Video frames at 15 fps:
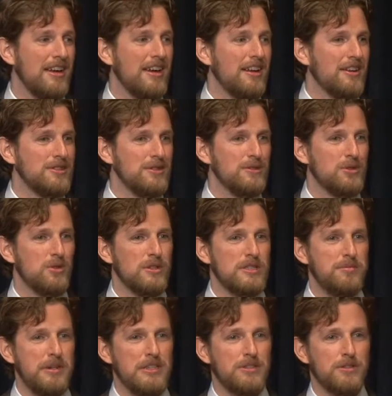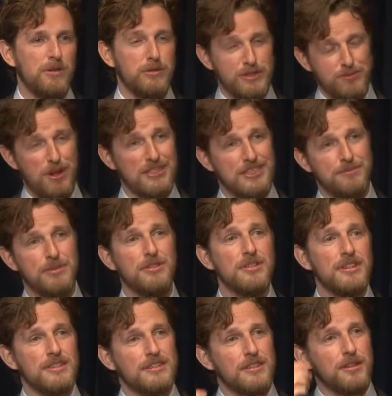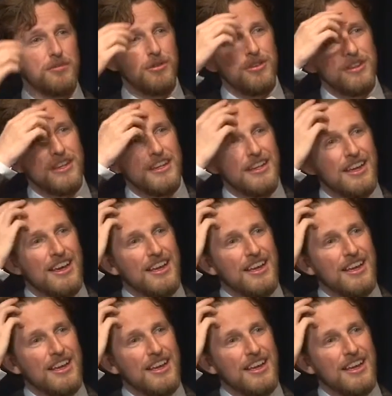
It also sort of speaks to our responsibility as a community,